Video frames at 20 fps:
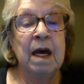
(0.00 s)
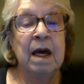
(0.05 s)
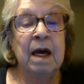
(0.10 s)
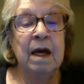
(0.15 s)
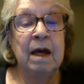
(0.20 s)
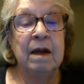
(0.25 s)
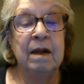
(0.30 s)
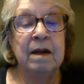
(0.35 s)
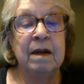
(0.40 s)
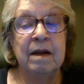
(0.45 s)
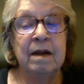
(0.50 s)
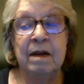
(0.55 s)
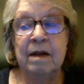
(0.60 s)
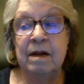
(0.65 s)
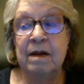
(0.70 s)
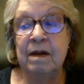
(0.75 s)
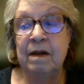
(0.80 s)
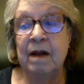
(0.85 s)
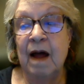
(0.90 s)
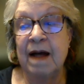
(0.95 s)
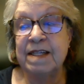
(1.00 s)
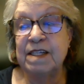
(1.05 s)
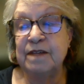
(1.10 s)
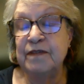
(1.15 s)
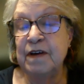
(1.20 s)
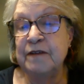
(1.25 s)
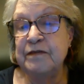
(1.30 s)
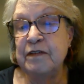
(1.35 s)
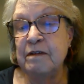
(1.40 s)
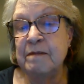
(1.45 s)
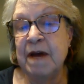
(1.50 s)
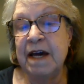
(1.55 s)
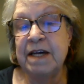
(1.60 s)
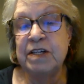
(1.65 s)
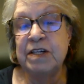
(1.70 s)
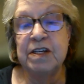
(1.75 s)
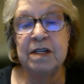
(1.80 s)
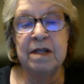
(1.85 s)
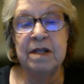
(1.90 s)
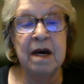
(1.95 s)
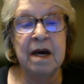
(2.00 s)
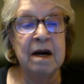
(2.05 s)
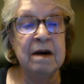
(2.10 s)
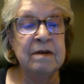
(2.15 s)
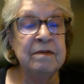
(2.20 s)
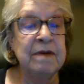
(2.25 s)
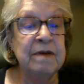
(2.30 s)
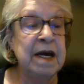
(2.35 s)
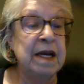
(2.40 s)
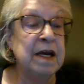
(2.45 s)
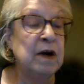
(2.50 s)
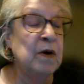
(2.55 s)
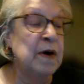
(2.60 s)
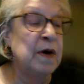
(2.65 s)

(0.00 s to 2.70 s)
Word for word: Lots of information there. Any questions?